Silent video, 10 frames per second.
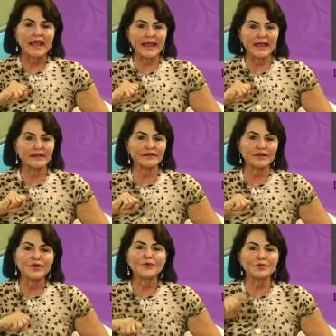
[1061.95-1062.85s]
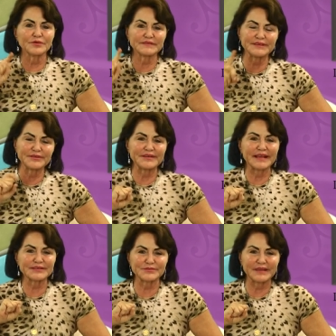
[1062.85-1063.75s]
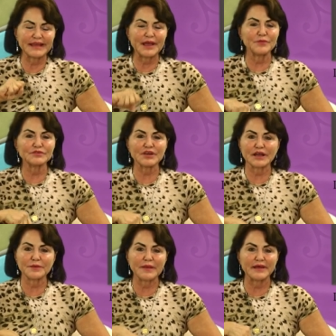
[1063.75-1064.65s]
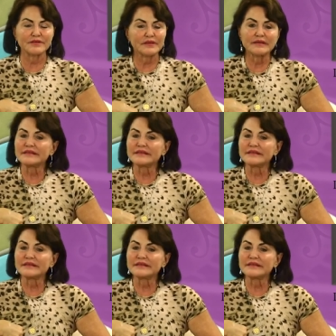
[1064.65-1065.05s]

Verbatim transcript: And we will see you next week and we'll talk about